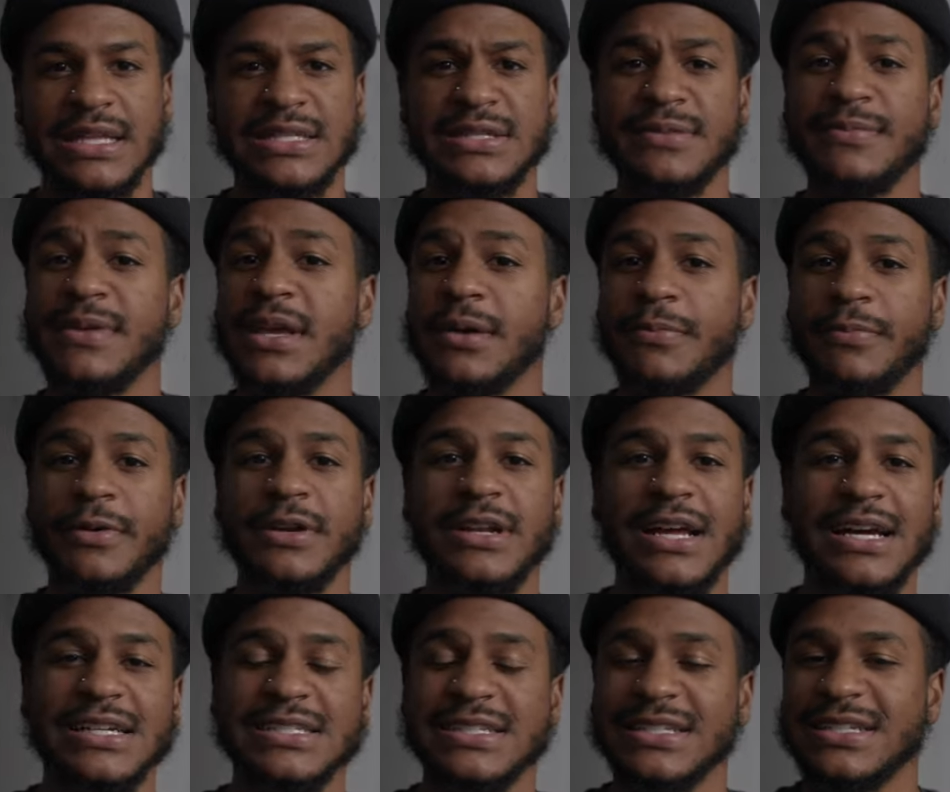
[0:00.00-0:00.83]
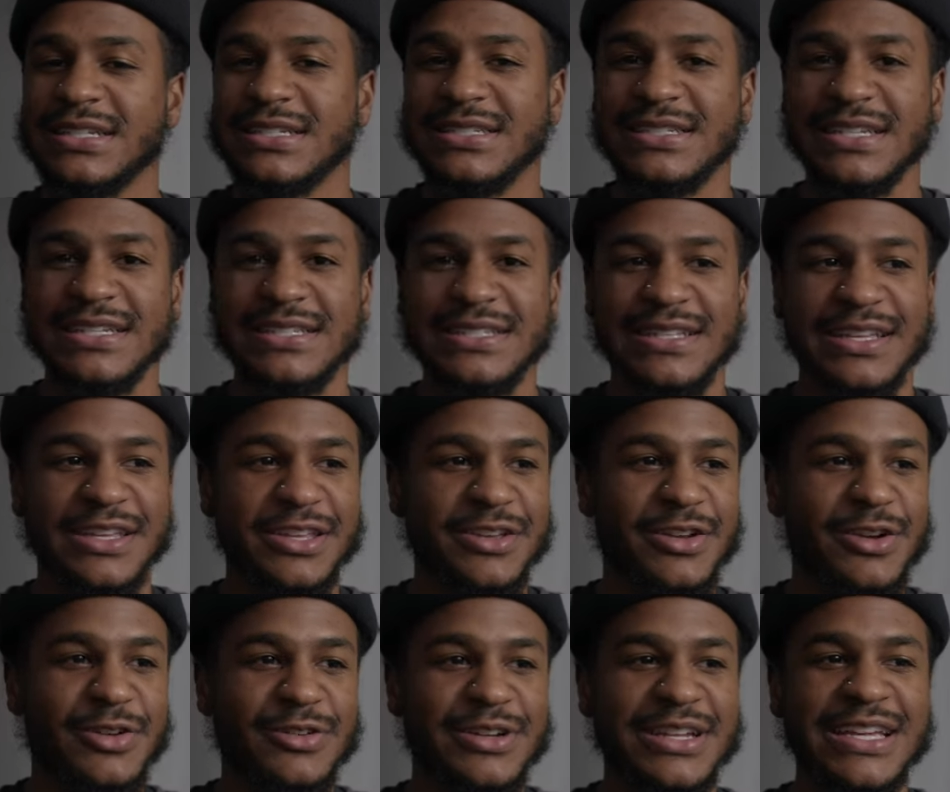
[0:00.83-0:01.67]
And to be a production assistant,
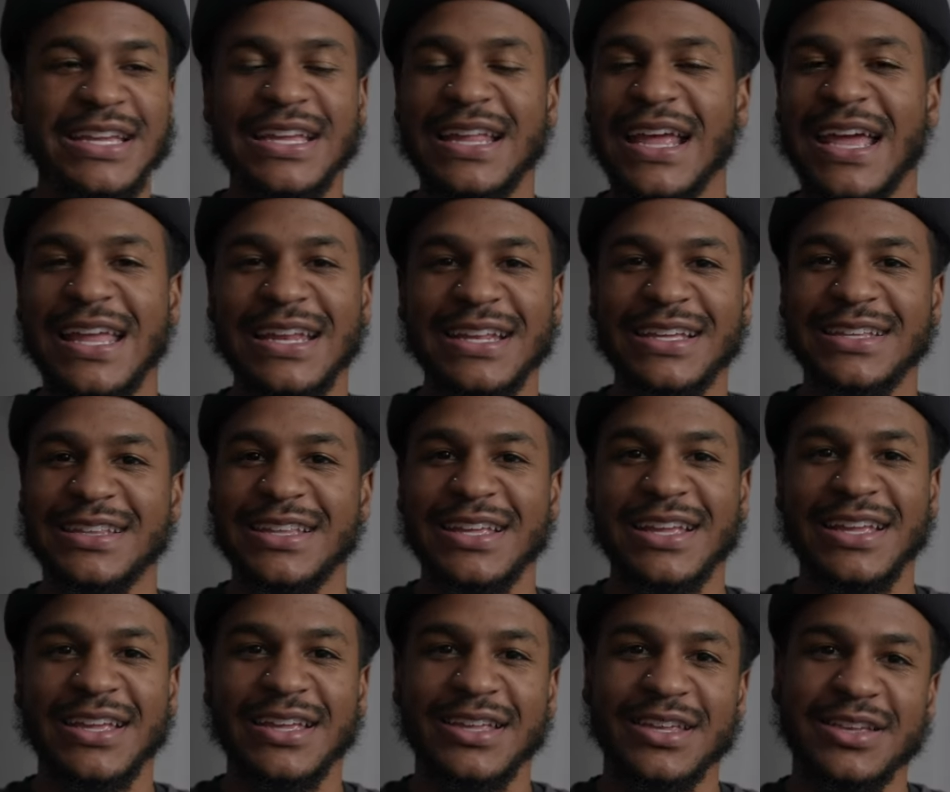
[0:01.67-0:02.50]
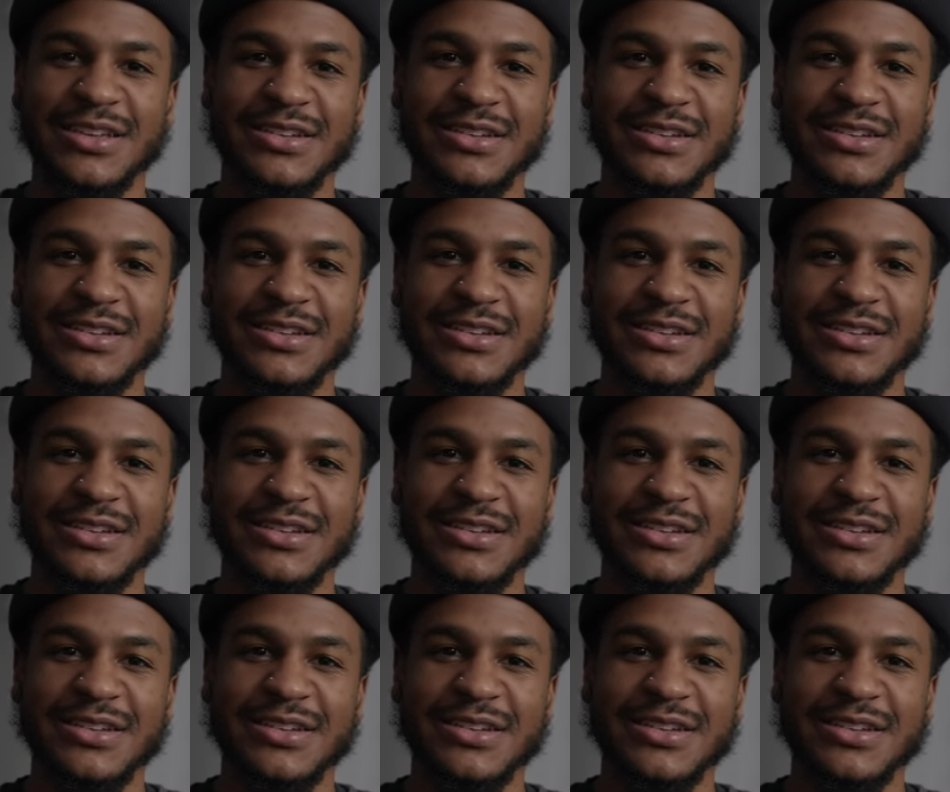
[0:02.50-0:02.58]
you don't need anything.